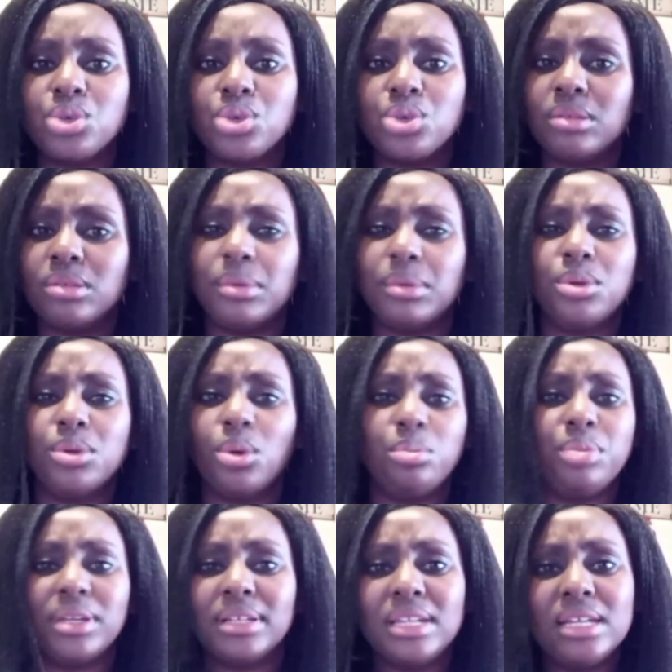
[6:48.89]
be
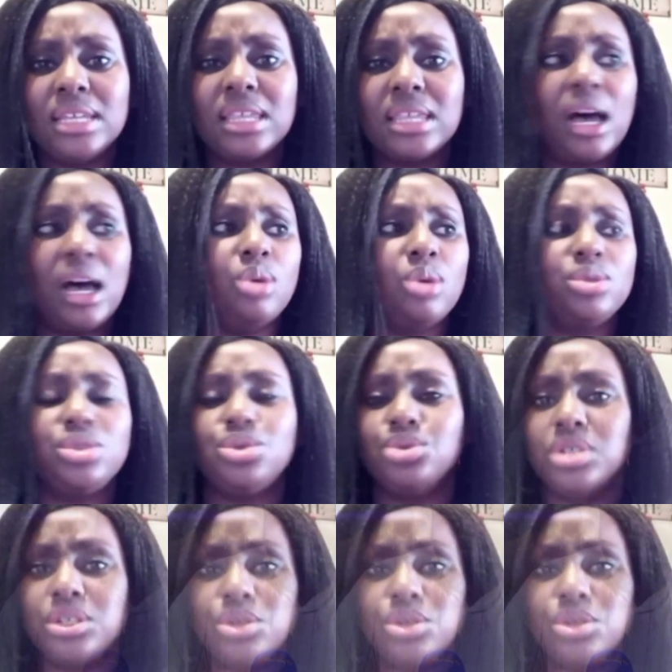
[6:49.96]
cleaning the house, you need